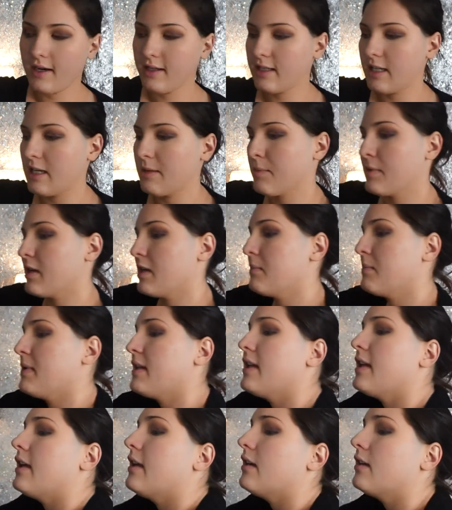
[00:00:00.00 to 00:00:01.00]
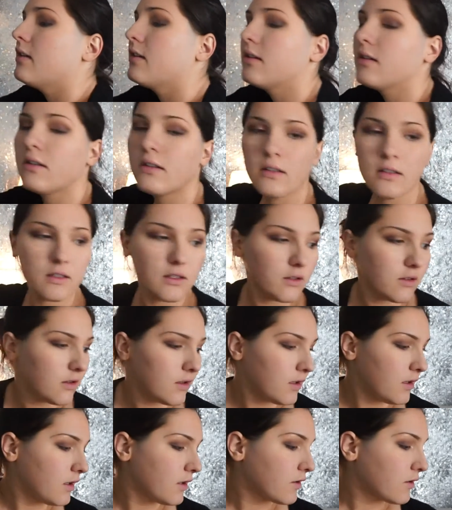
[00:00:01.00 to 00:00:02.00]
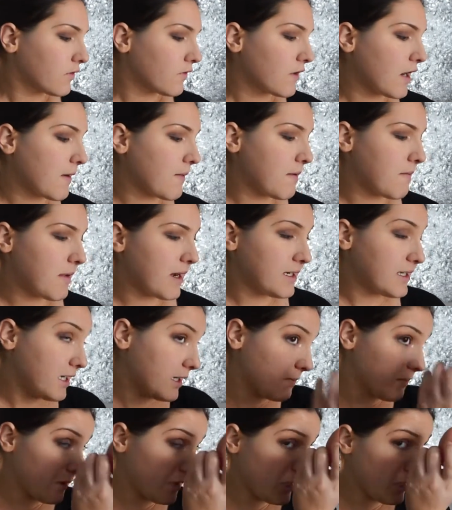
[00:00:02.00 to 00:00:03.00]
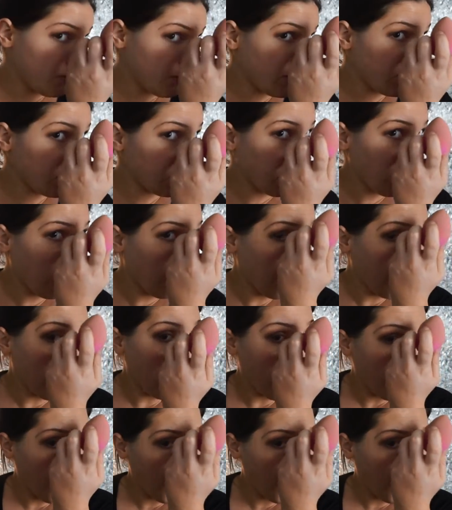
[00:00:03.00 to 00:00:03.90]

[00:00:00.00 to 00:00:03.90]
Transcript: And then I'm going to be grabbing my damp beauty blender.